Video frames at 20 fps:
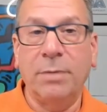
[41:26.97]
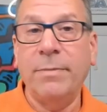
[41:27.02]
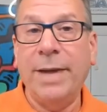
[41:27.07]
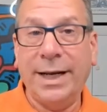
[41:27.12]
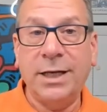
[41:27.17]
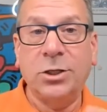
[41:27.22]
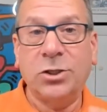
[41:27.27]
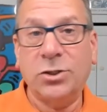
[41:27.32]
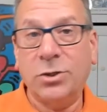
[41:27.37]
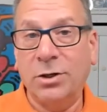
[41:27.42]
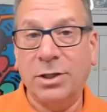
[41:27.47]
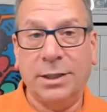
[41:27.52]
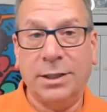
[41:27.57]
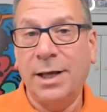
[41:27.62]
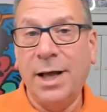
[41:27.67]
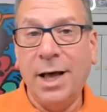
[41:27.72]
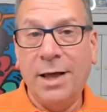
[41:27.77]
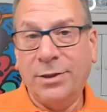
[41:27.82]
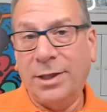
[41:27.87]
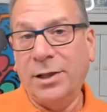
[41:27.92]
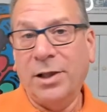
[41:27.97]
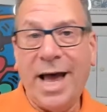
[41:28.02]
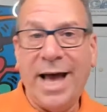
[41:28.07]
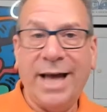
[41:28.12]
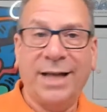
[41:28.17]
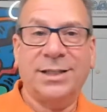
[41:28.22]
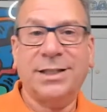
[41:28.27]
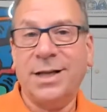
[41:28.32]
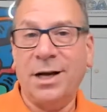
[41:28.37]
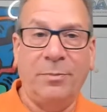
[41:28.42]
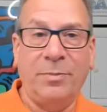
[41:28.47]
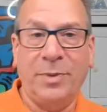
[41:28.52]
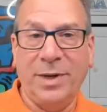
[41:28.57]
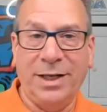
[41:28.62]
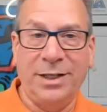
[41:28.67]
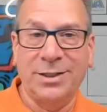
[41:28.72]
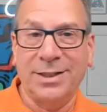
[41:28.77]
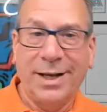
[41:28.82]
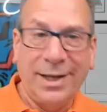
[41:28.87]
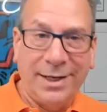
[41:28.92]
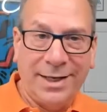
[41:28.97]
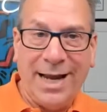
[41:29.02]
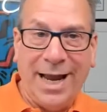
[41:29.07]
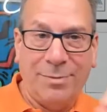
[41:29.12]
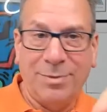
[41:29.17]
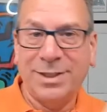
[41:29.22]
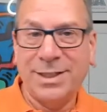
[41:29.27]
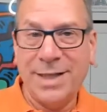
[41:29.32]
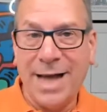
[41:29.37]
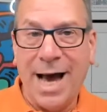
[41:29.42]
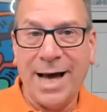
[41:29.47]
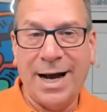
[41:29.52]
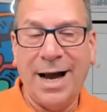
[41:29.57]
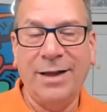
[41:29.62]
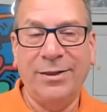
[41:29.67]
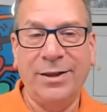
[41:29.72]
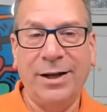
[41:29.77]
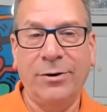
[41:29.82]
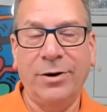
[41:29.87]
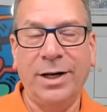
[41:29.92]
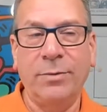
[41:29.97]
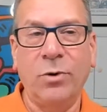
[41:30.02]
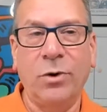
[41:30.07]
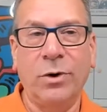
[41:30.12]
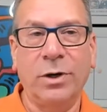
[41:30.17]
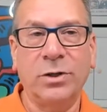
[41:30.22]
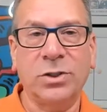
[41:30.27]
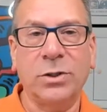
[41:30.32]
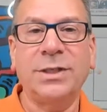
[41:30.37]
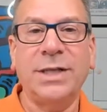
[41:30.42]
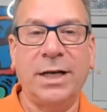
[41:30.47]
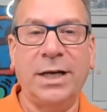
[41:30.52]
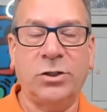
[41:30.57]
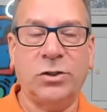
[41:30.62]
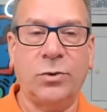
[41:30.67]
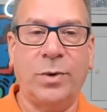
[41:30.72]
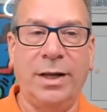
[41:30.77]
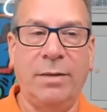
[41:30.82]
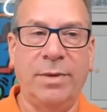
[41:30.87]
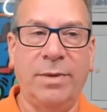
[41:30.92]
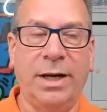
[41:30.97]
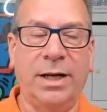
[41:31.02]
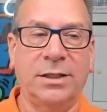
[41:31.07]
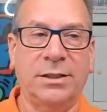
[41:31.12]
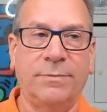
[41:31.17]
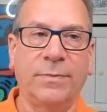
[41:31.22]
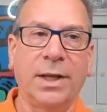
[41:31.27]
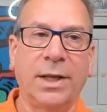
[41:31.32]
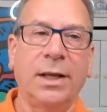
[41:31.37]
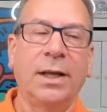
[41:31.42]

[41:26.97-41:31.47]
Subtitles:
making sure that the last company's name is not on there anymore. So it takes 20 minutes.